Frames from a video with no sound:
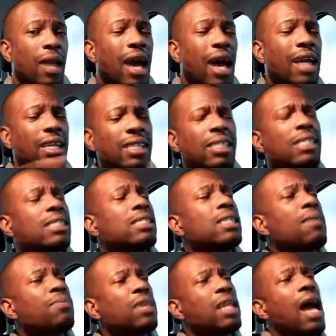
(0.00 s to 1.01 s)
And this is the
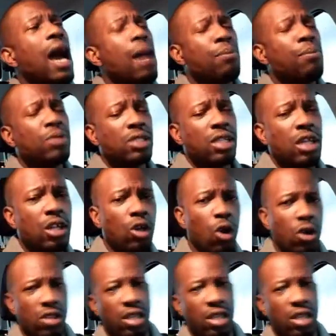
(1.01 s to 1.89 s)
same thing that happens in the north.